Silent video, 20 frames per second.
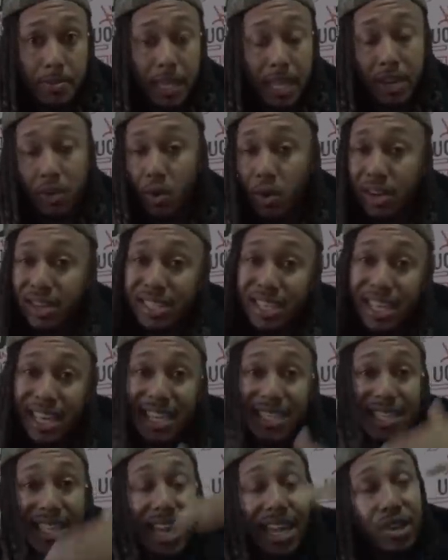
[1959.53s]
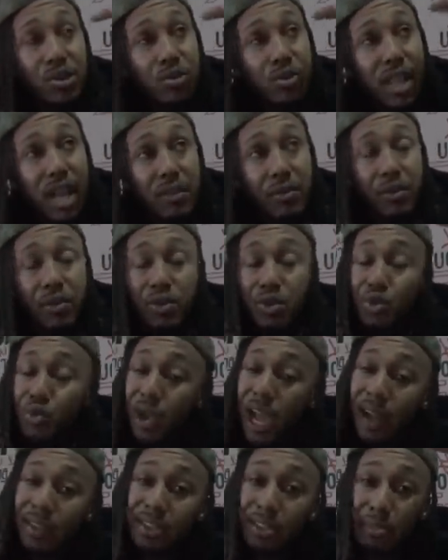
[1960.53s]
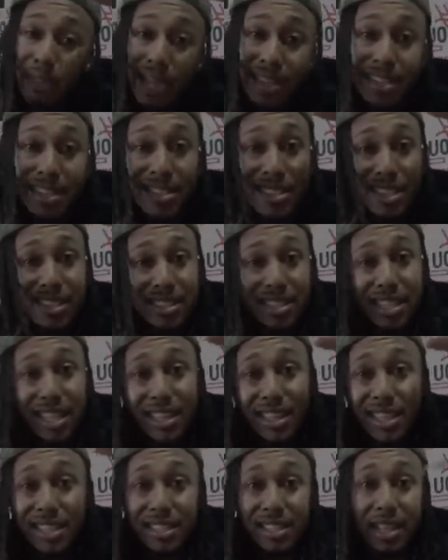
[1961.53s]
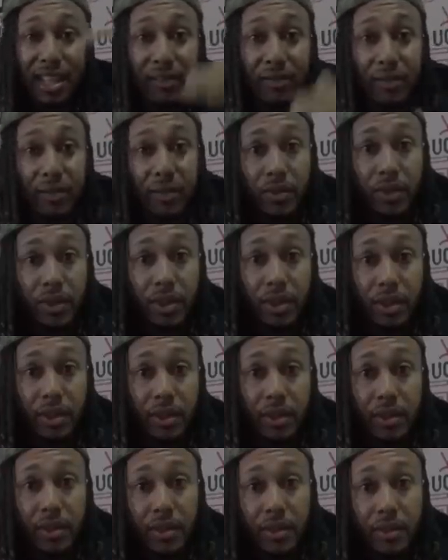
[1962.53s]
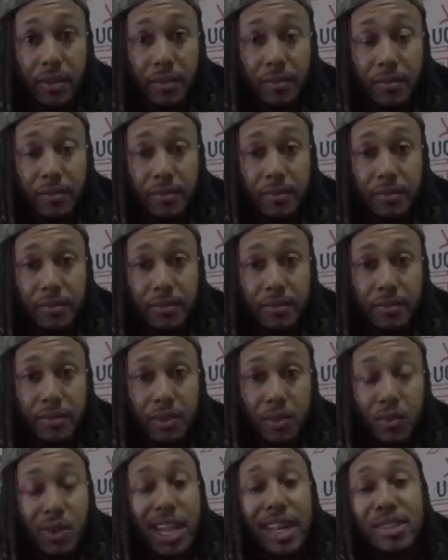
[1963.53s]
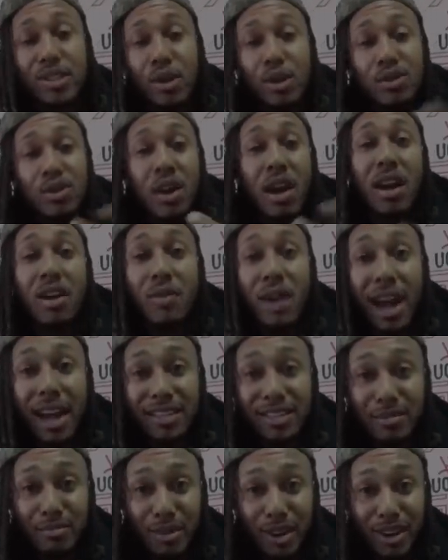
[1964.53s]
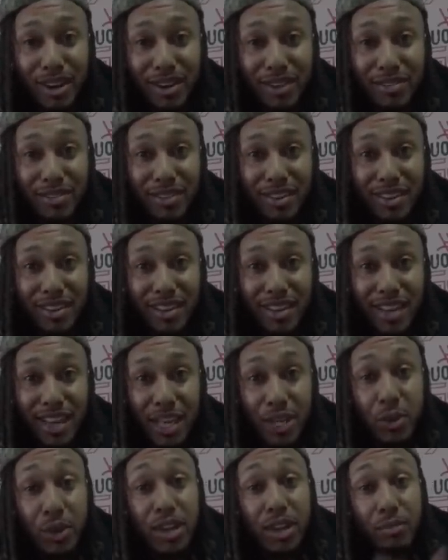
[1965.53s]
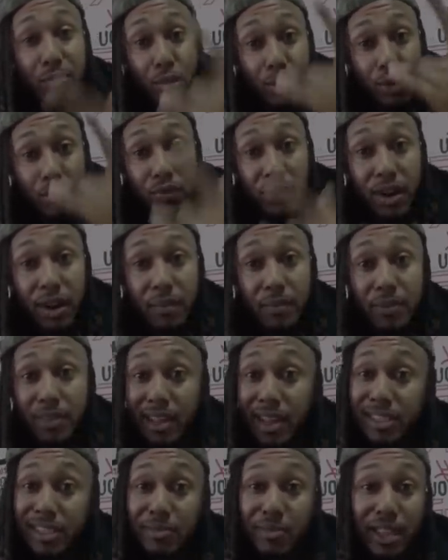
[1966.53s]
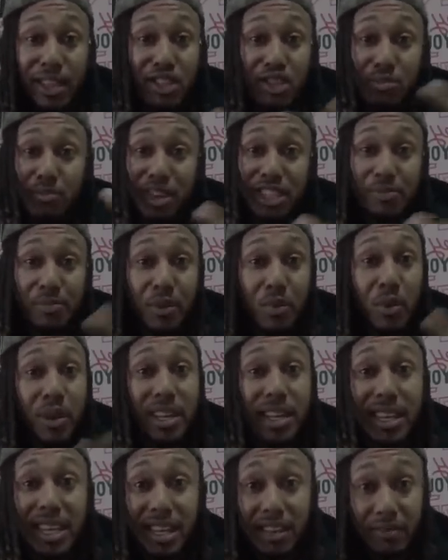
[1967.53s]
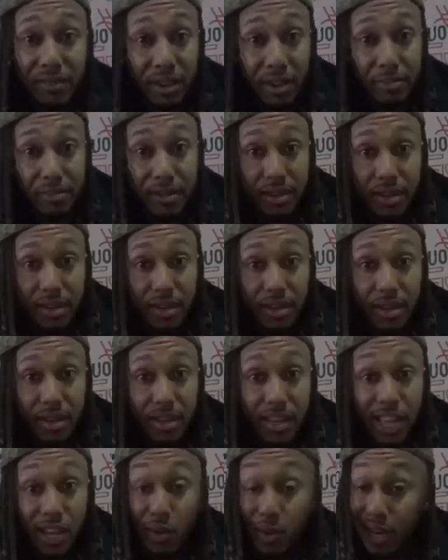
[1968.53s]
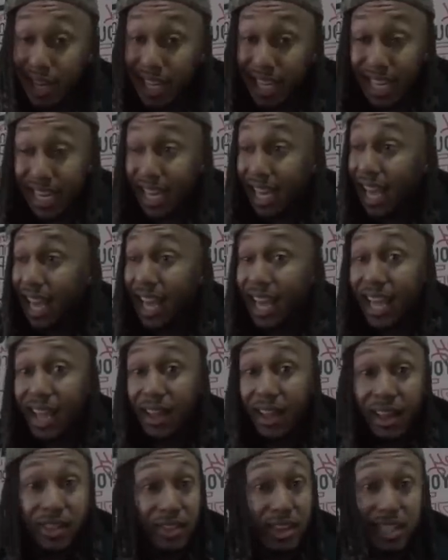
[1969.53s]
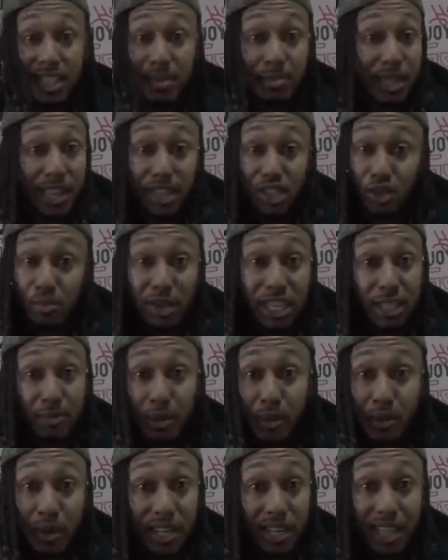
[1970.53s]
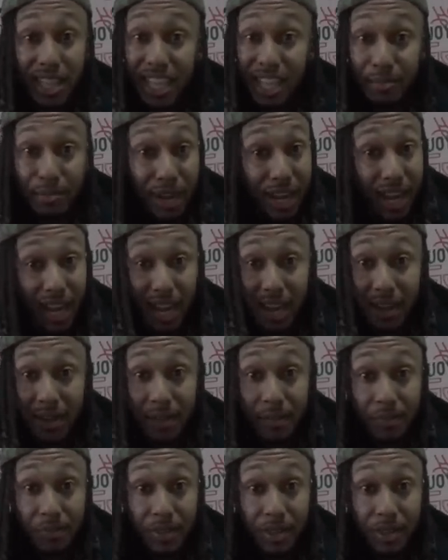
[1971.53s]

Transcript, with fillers: In order to get to that new level, you have to make decisions at this level. What I told you on Rise Above, in order to move up, there's some things you must be willing to give up. In order to get ahead, there's some things you must be willing to leave behind.